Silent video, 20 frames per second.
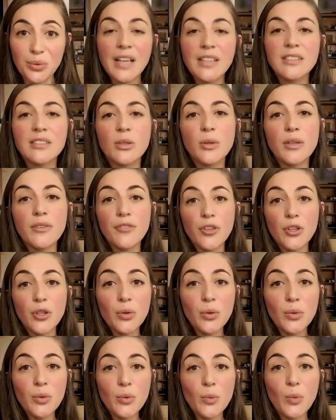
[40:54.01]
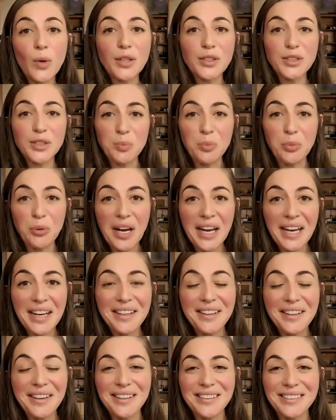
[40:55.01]
So if you want to break
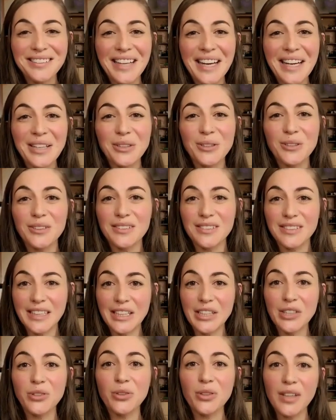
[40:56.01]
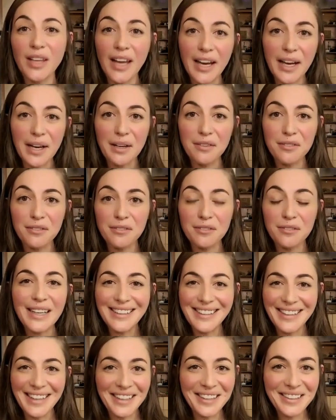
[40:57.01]
the cycles in your life,
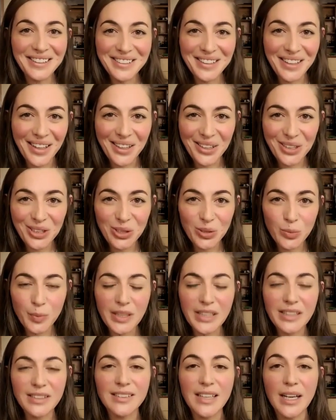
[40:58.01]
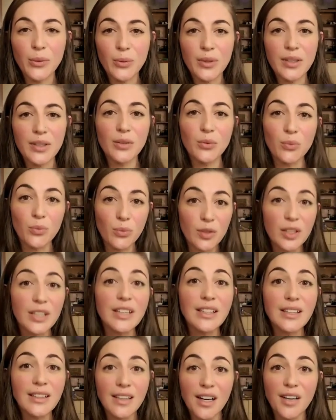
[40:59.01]
get in touch because I would
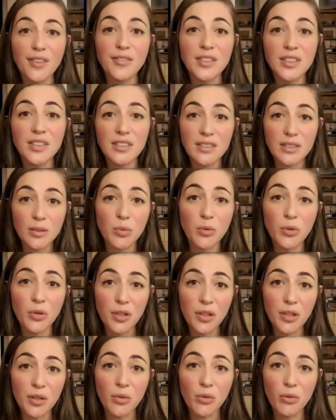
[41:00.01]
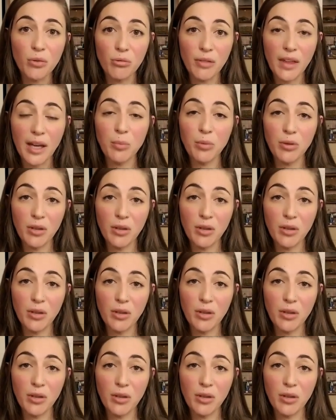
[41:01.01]
really love to support you through that